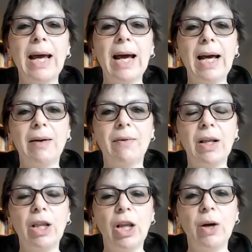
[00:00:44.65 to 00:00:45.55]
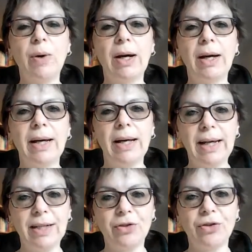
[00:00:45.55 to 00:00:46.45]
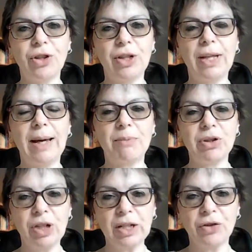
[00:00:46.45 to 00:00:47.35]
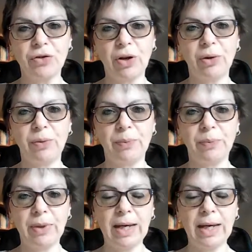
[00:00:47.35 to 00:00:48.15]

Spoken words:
have lower estrogen and progesterone